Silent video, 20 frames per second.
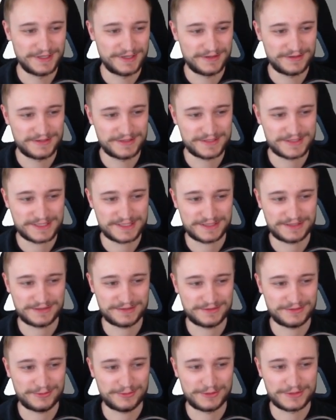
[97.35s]
this
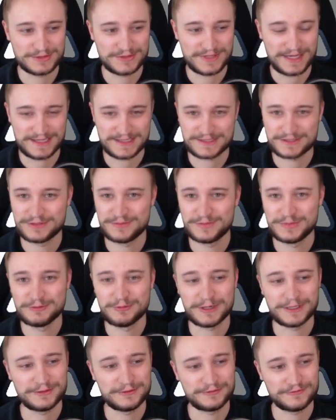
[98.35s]
also has to be
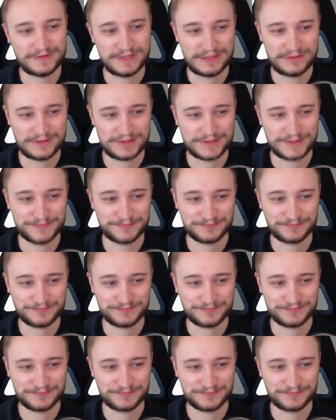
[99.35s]
one of our